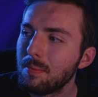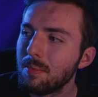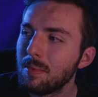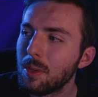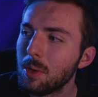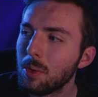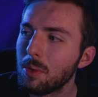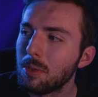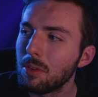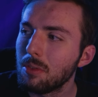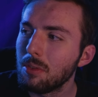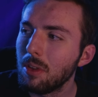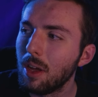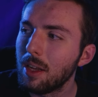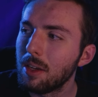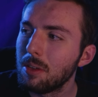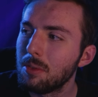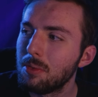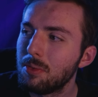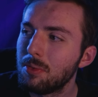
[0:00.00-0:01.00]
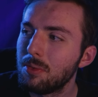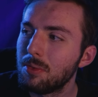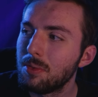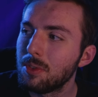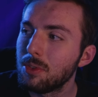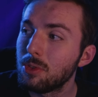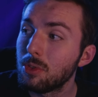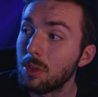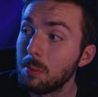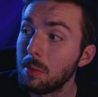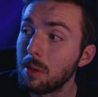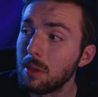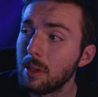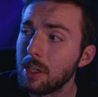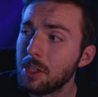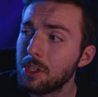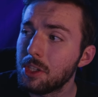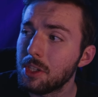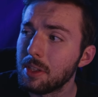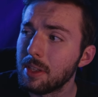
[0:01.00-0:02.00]
There's a lot of
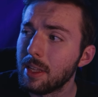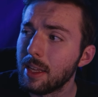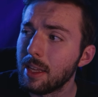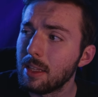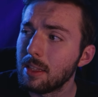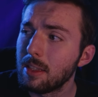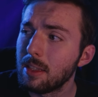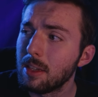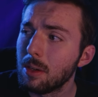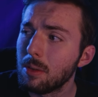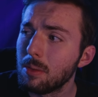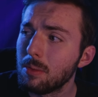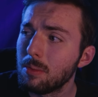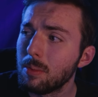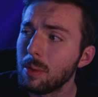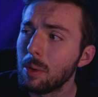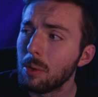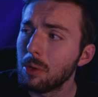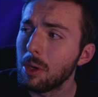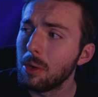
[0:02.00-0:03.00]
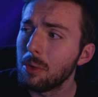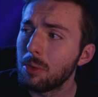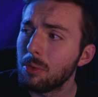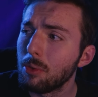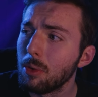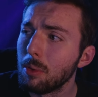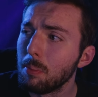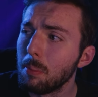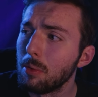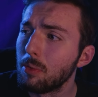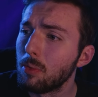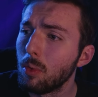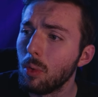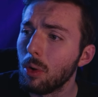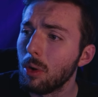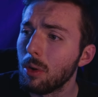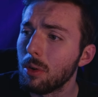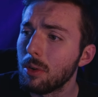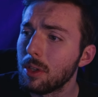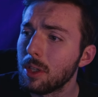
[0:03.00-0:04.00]
tribulation that, you know, we'll go through
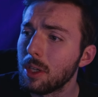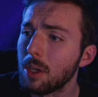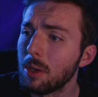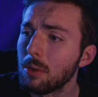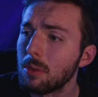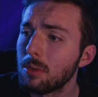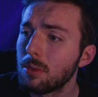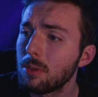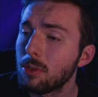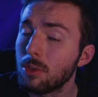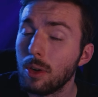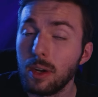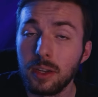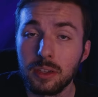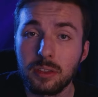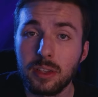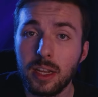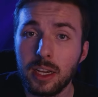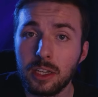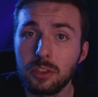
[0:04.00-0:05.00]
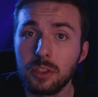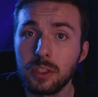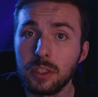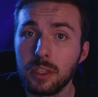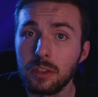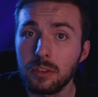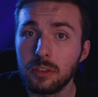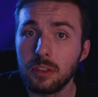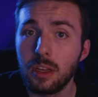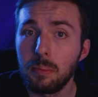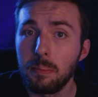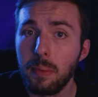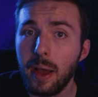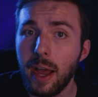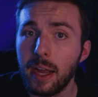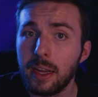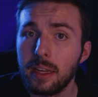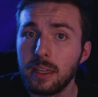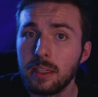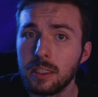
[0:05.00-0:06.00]
before, you know, Christ actually does come
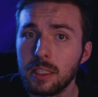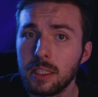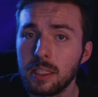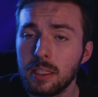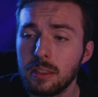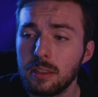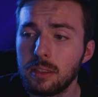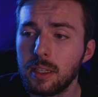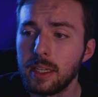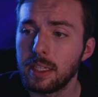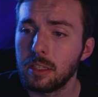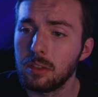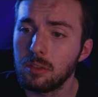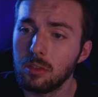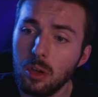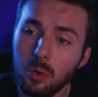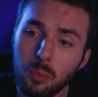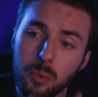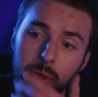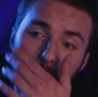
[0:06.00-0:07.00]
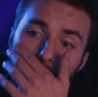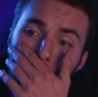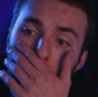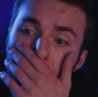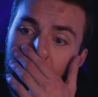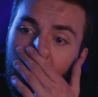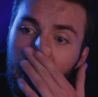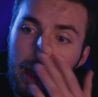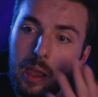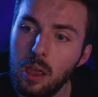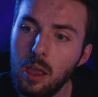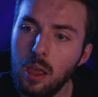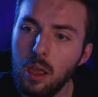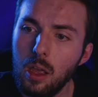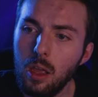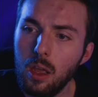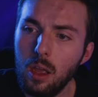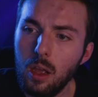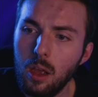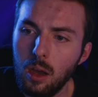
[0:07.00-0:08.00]
back and take us all with
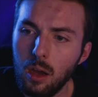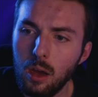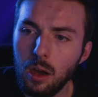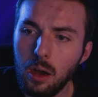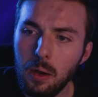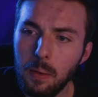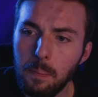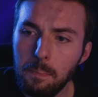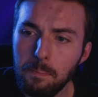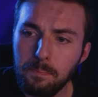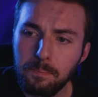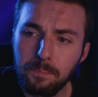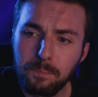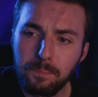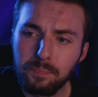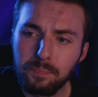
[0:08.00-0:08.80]
Him.